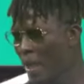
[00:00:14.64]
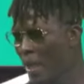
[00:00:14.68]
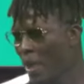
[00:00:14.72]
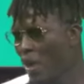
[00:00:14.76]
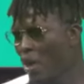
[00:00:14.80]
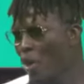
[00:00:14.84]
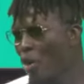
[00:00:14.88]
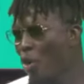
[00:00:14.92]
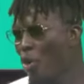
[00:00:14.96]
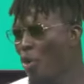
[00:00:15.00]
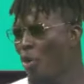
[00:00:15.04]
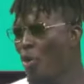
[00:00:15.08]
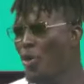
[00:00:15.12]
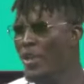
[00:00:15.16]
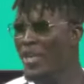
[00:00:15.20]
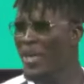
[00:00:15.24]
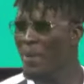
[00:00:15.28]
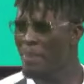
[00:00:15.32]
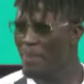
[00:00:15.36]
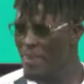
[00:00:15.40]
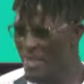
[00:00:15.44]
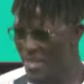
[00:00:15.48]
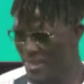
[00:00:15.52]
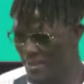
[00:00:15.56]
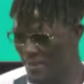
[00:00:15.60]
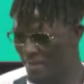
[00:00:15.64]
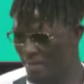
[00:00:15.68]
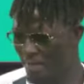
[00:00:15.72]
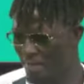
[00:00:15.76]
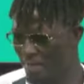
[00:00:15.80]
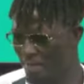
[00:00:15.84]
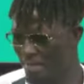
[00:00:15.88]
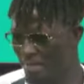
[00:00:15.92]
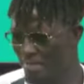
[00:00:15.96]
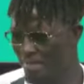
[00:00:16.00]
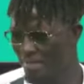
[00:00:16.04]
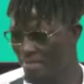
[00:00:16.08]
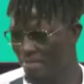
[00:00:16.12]
or Yebi,
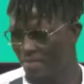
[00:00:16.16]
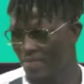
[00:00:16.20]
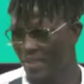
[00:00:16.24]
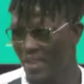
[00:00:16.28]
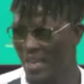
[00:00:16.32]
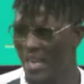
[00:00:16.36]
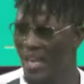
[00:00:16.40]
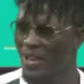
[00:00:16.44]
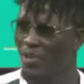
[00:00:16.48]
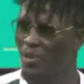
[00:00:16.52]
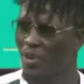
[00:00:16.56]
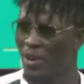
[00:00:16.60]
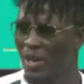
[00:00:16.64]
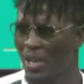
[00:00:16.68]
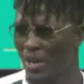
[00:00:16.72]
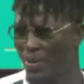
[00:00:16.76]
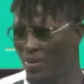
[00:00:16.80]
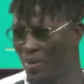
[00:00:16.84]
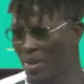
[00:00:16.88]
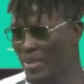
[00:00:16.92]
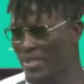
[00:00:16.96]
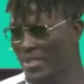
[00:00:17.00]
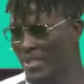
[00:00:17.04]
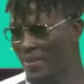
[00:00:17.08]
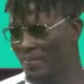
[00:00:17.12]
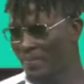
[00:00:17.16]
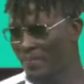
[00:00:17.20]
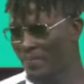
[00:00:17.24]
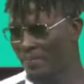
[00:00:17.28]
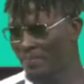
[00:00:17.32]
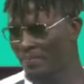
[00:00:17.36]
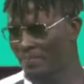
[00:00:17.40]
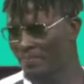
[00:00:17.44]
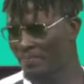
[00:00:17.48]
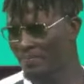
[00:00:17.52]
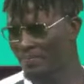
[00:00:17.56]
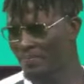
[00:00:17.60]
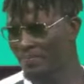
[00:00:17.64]
and all come once.
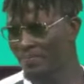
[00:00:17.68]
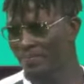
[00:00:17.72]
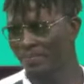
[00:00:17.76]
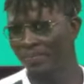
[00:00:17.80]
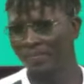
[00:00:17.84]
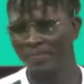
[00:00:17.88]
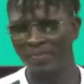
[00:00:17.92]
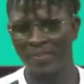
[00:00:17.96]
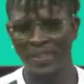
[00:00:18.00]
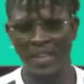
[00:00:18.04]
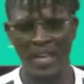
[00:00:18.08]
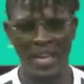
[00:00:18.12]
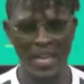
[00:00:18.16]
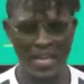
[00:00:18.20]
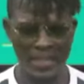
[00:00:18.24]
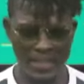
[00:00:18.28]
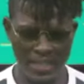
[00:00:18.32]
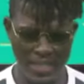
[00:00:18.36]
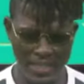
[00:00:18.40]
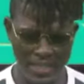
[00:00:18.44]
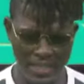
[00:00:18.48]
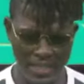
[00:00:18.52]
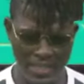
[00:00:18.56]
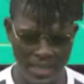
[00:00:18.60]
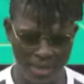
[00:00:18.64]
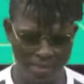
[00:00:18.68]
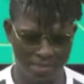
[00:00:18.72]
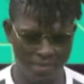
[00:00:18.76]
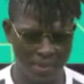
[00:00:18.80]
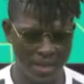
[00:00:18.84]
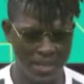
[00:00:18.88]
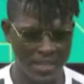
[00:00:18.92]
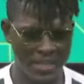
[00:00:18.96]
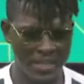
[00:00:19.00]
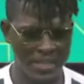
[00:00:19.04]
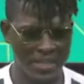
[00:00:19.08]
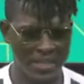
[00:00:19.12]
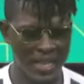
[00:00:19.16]
Okay. And this is
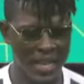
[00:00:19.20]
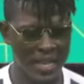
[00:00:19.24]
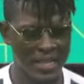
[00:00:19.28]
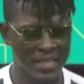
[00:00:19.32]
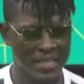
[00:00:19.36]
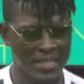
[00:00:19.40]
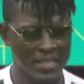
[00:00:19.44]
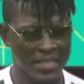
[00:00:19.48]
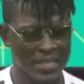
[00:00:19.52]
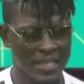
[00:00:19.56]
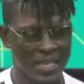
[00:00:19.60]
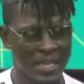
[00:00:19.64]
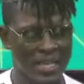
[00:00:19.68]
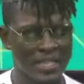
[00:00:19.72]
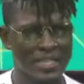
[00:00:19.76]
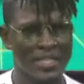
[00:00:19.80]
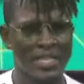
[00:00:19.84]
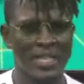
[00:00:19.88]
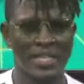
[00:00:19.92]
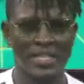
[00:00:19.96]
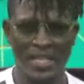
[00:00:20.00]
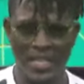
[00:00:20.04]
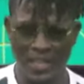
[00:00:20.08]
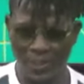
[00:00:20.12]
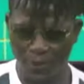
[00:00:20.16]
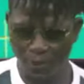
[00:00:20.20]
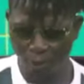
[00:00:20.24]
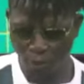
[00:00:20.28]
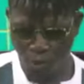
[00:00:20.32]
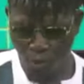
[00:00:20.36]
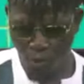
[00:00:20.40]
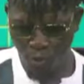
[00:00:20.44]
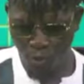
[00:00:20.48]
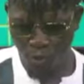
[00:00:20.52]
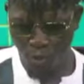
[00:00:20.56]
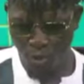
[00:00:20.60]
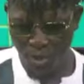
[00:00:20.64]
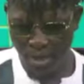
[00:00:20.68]
somebody that is
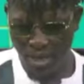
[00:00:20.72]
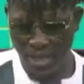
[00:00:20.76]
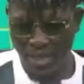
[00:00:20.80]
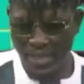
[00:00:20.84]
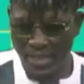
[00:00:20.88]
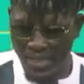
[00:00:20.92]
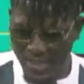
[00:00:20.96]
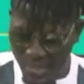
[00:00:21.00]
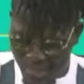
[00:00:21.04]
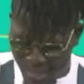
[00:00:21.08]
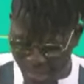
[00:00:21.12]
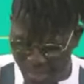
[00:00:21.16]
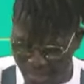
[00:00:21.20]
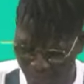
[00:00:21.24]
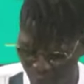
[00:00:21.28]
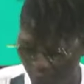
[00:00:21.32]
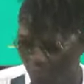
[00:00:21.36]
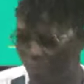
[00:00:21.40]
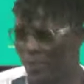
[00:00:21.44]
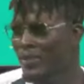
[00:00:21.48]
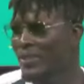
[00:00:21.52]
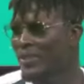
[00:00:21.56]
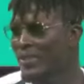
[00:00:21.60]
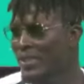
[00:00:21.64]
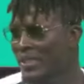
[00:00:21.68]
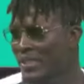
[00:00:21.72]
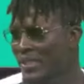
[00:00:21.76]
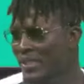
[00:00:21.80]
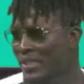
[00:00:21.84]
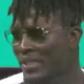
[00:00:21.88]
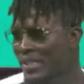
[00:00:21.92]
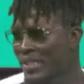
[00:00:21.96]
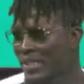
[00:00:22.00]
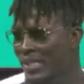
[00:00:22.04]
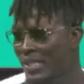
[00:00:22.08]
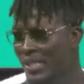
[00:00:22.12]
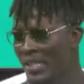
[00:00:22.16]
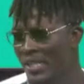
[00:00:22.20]
successful in that field.
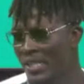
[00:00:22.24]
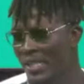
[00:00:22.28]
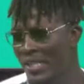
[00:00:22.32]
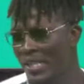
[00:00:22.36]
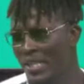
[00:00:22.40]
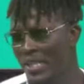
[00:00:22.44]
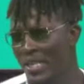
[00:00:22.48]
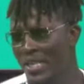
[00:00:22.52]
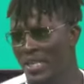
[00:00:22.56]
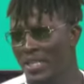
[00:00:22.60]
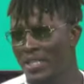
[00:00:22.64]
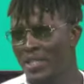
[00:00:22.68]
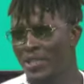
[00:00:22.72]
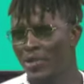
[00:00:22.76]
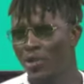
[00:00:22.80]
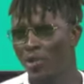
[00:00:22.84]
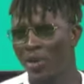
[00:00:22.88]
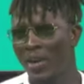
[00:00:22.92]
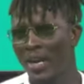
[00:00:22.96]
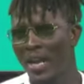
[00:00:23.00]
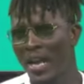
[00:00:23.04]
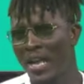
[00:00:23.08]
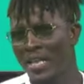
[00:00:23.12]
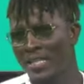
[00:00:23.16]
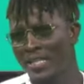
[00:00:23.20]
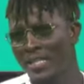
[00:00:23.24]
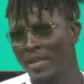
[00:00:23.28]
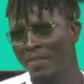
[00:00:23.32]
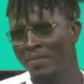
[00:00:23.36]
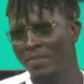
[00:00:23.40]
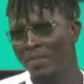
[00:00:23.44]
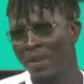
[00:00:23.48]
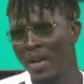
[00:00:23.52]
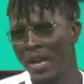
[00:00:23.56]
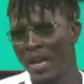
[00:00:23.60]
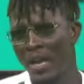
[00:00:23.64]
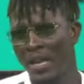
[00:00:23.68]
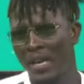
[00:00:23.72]
Okay. Into your car,
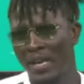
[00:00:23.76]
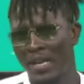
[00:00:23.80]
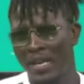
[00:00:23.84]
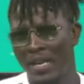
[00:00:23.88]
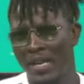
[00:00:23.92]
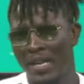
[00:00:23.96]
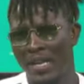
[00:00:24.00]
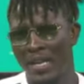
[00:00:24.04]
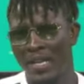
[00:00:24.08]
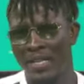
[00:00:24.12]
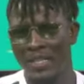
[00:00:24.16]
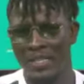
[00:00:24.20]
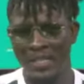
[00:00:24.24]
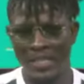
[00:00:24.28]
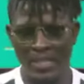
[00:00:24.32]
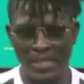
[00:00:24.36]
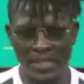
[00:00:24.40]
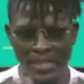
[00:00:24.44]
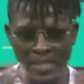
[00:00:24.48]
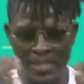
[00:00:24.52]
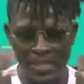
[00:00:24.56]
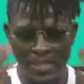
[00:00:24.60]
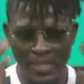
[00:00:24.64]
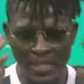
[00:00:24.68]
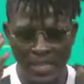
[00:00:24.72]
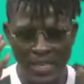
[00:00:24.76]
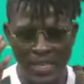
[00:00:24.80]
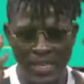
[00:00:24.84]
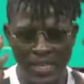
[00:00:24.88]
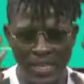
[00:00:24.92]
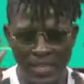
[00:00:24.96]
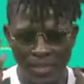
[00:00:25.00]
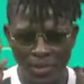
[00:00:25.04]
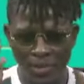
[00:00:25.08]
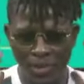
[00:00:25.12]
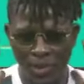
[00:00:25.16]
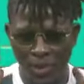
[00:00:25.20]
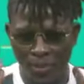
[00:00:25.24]
Sema, it
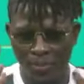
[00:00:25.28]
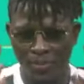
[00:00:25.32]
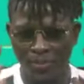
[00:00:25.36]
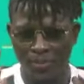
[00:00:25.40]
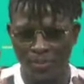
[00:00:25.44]
needs some